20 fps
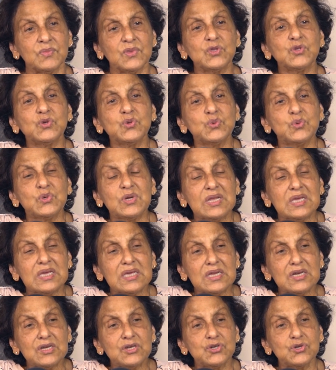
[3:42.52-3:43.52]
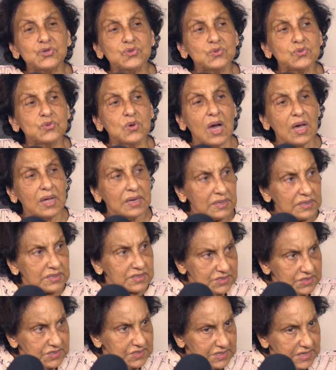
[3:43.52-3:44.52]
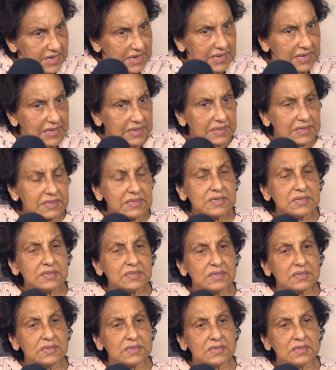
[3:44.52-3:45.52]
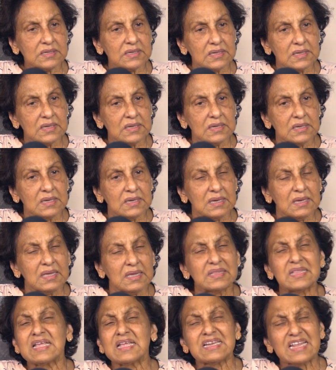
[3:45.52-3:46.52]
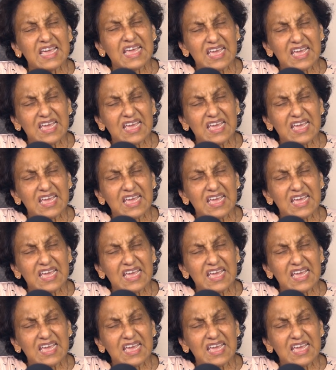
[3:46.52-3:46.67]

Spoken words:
you need to understand that